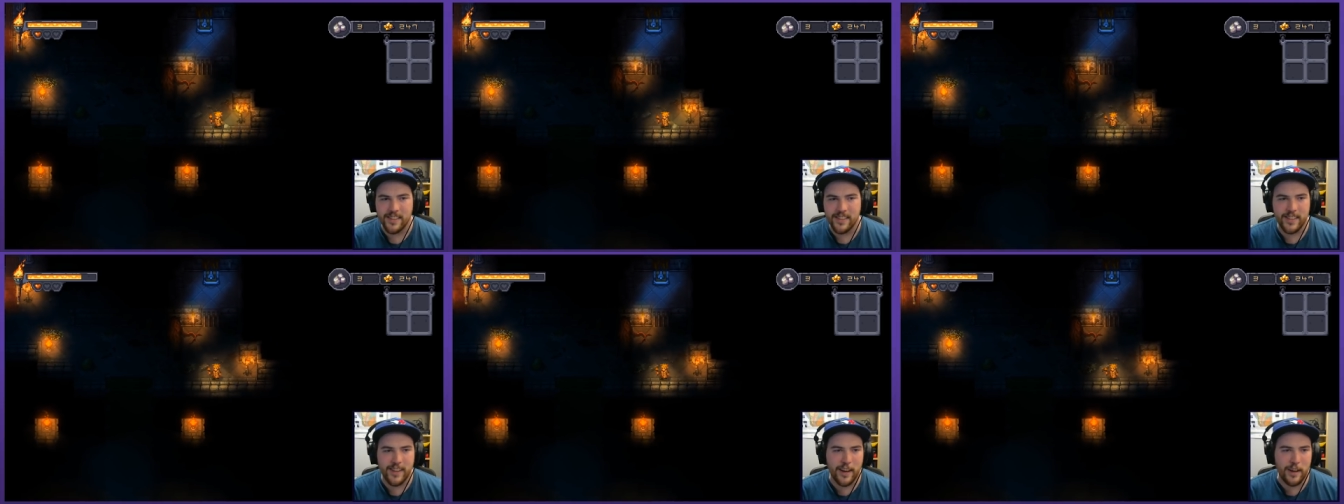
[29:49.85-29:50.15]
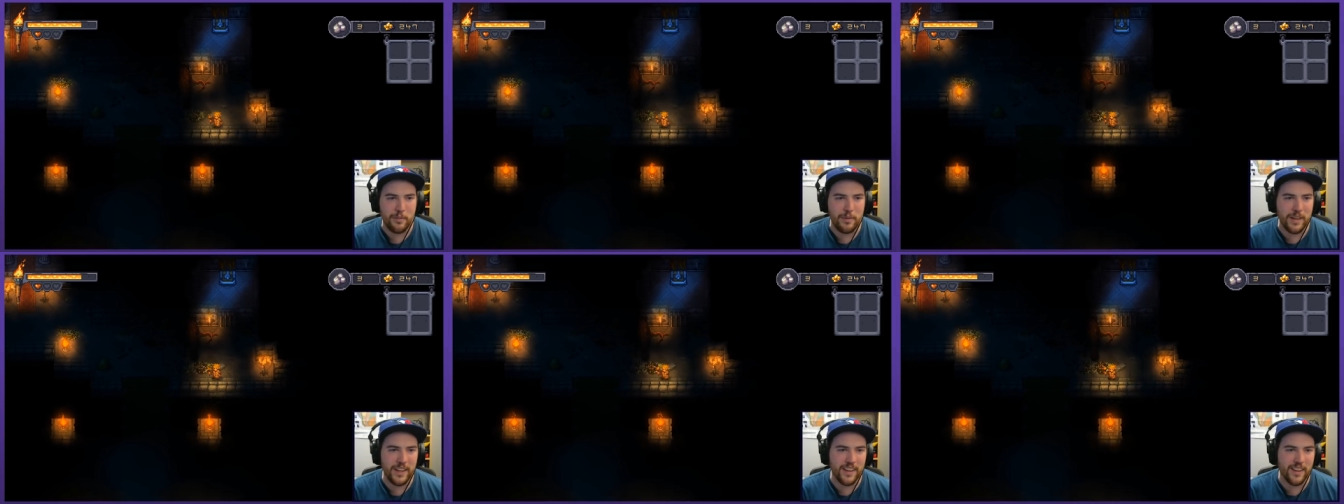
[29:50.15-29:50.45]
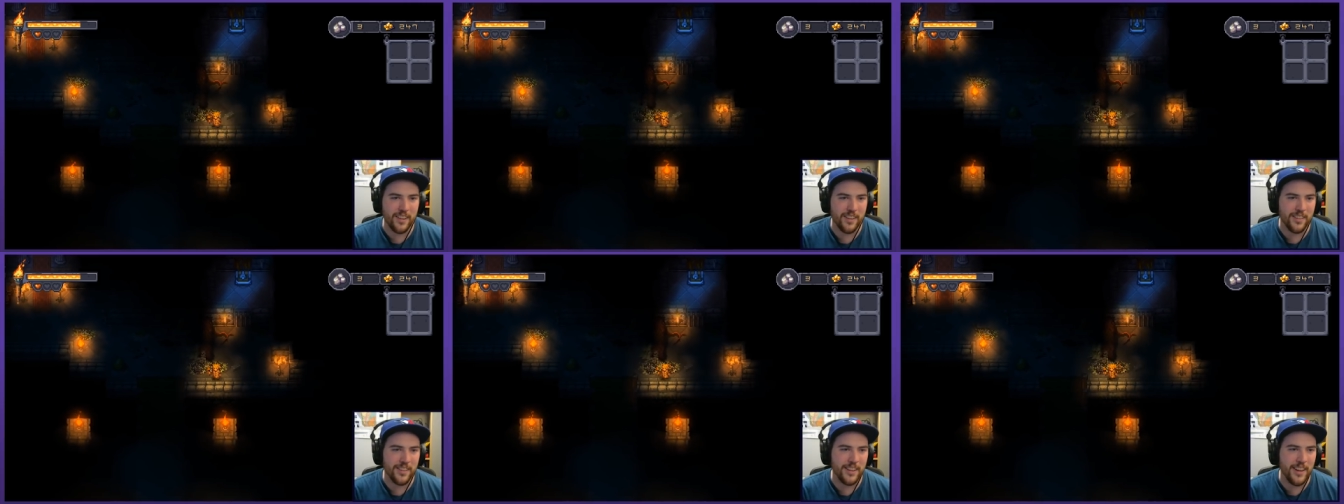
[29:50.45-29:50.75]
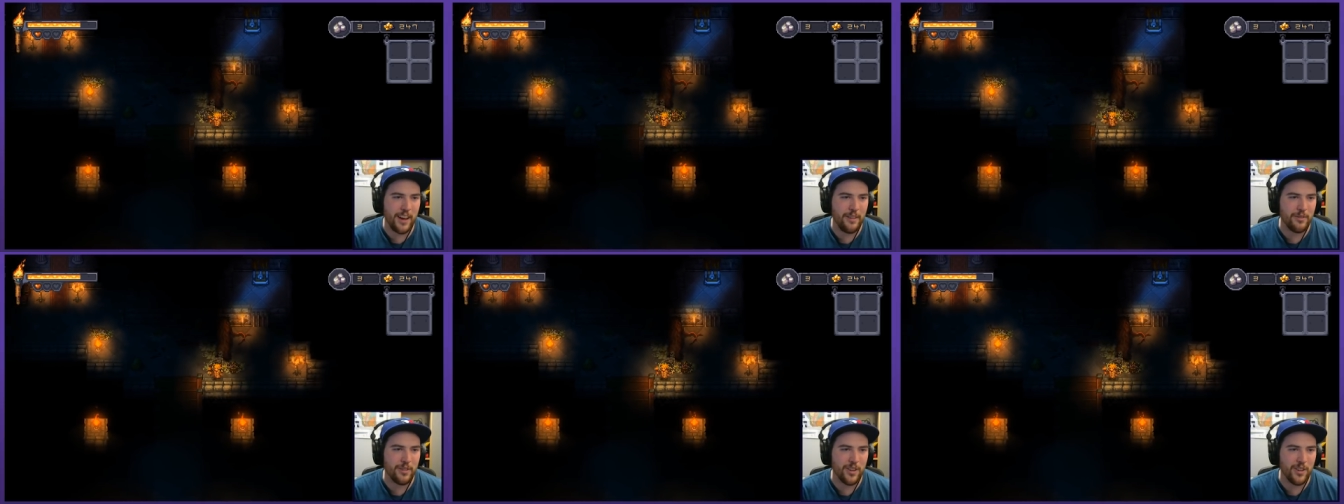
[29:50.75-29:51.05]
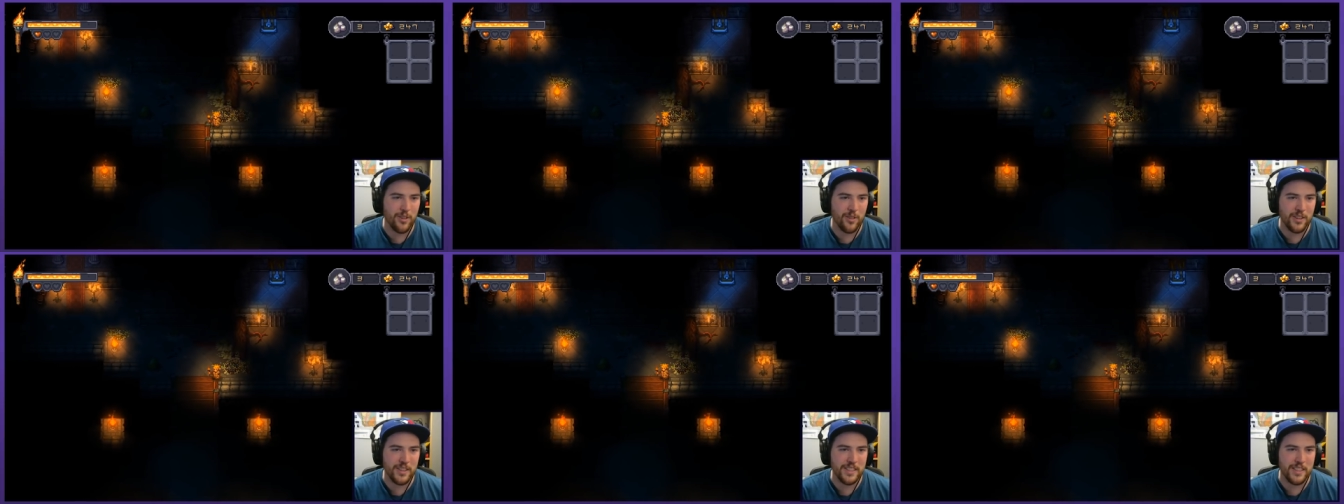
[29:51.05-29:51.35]
There's got to be like a
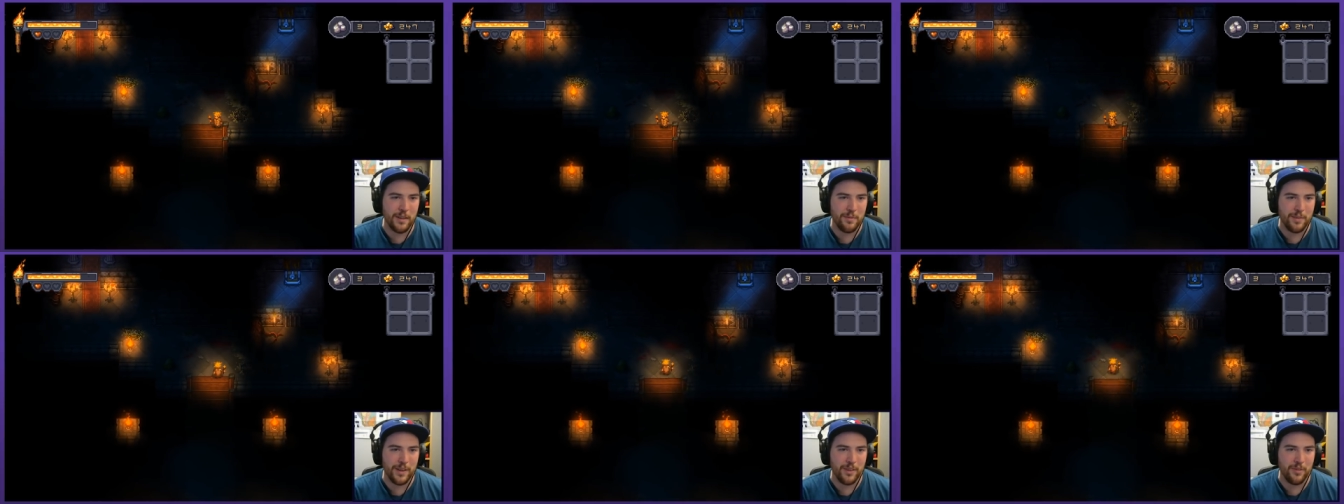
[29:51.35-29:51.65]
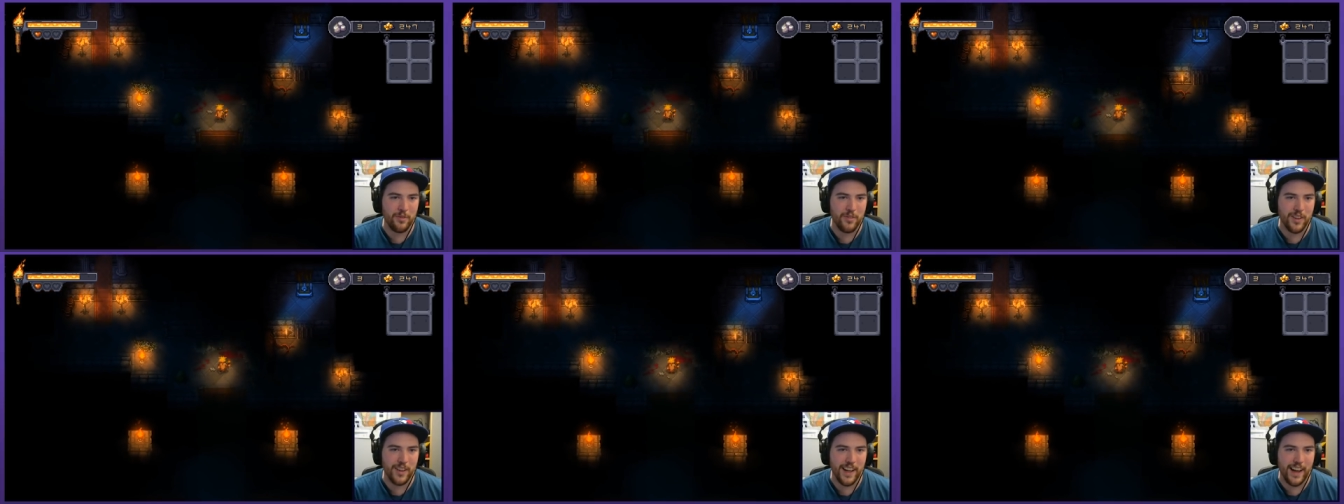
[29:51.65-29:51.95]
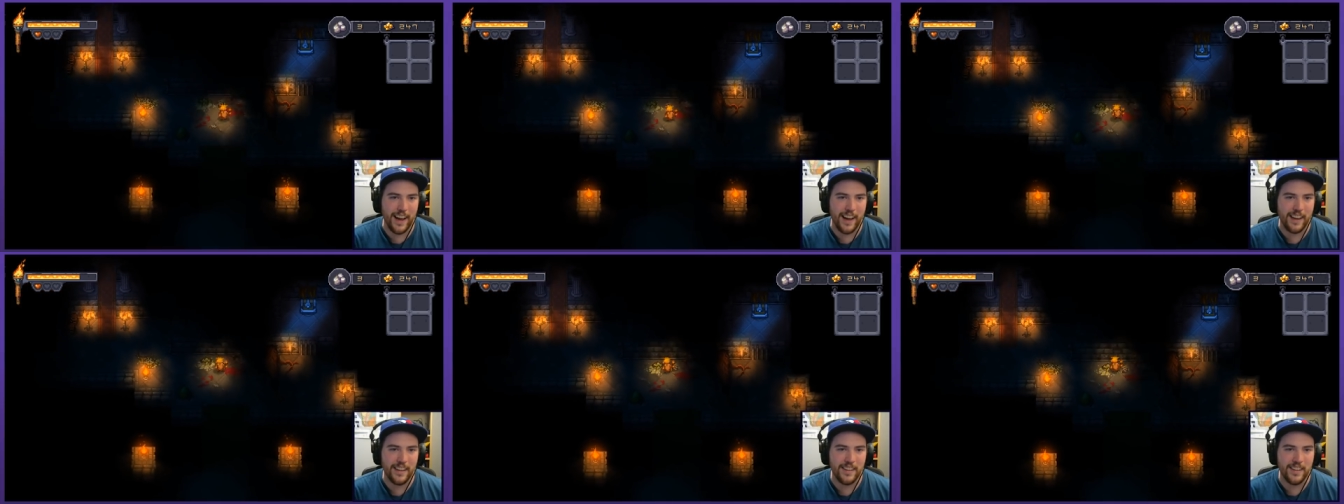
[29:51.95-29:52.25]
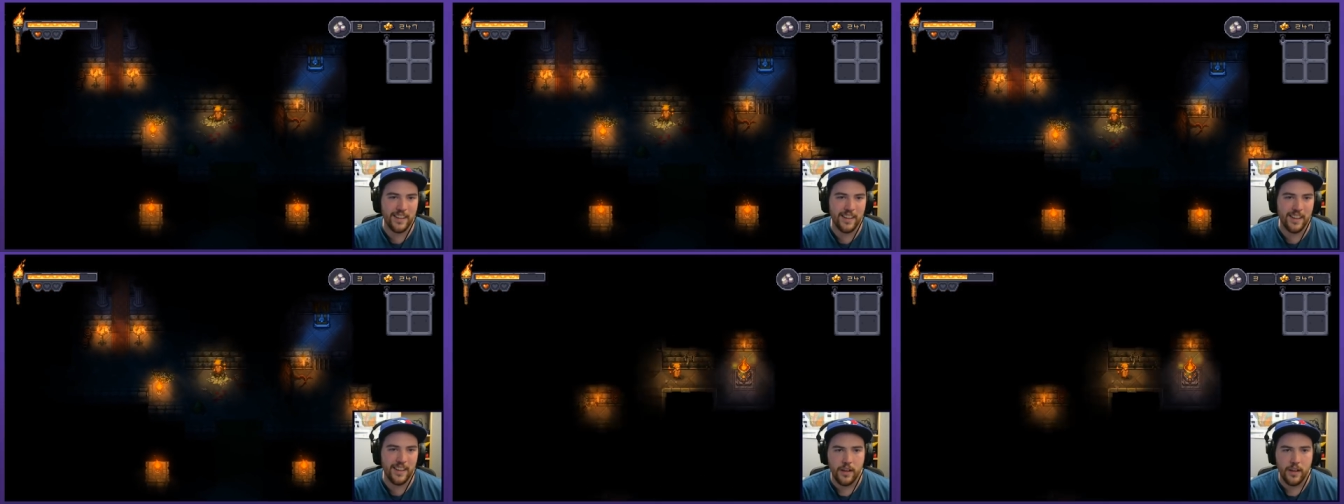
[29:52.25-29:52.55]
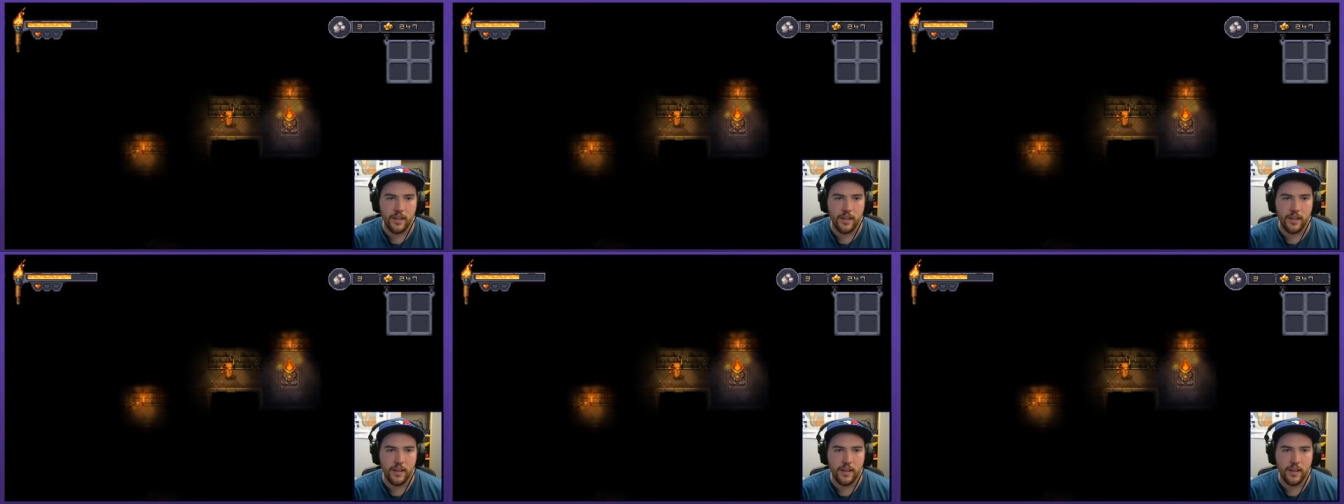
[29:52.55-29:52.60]
lever or something for that.